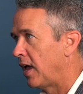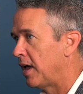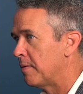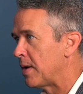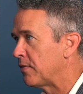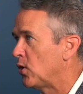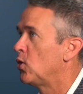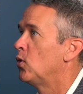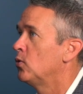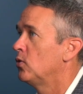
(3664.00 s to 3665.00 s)
And my
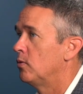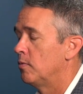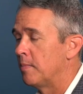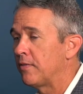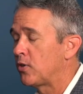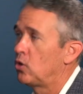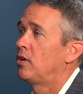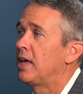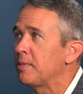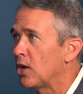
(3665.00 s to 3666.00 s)
phone
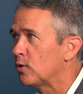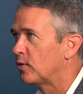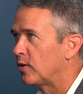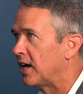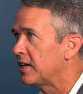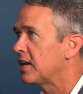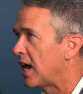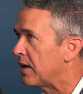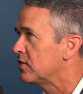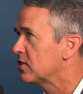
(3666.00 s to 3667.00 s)
will let me override it.
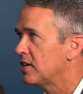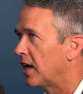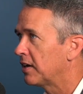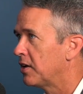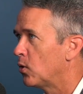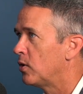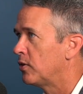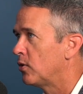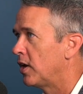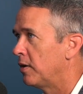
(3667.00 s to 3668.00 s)
Obviously, I can go
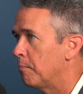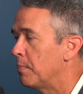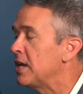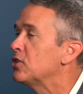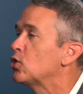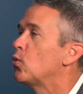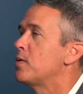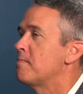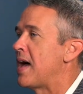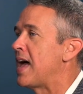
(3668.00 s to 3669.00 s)
on there, but it's a
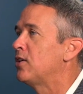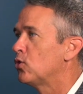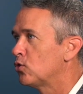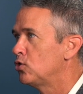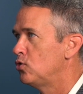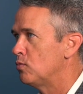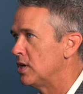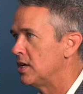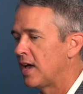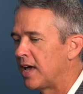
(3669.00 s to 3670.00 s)
reminder to
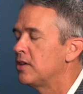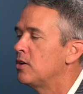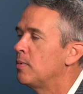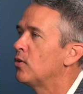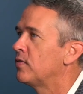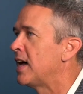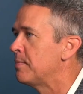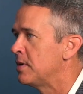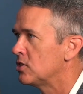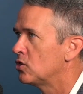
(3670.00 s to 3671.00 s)
me, hey, you've been on
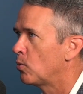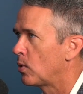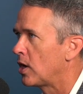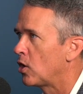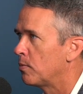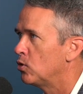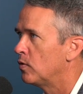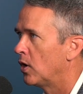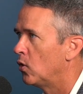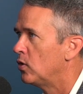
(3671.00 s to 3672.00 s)
5 minutes, you probably ought to
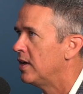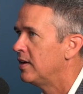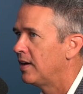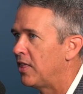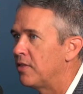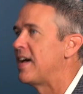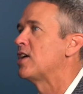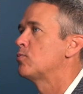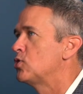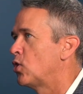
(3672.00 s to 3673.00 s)
move on. Yep. And the
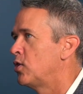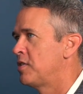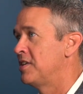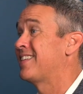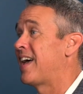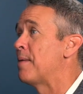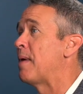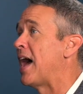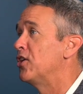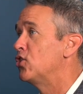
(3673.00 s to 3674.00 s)
vast majority of the
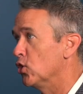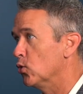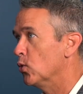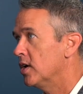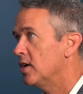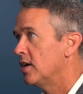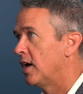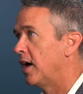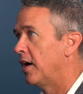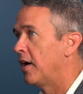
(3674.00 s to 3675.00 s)
time, I do.
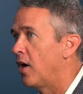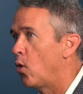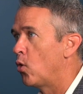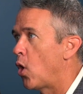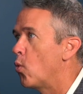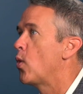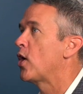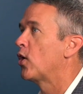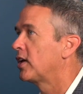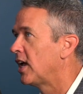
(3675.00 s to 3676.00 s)
Mm-hmm. On
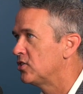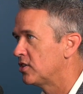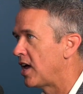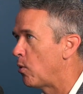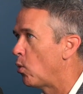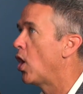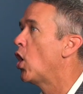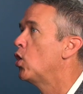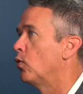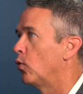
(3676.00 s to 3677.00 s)
rare occasion, I will
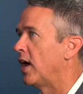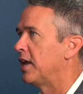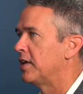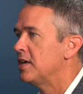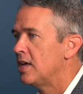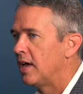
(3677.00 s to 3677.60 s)
override it.